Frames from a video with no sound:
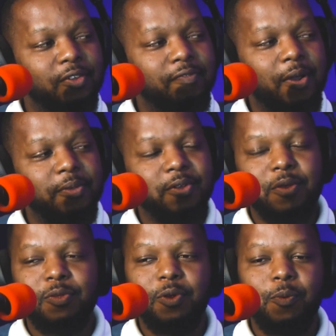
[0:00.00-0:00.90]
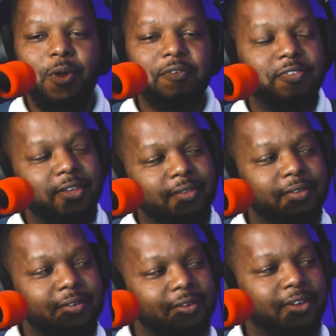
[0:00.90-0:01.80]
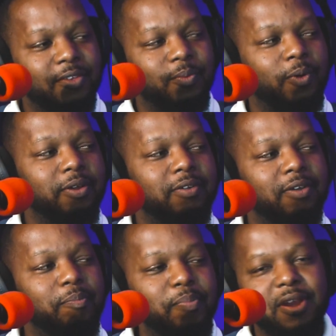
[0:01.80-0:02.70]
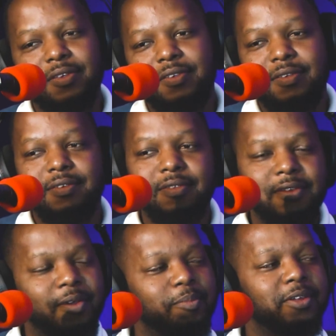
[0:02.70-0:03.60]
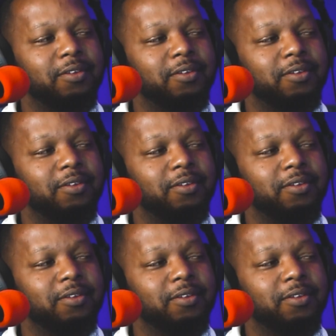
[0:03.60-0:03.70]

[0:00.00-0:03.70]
So if I was going through a rough season, guess what? A better season's coming.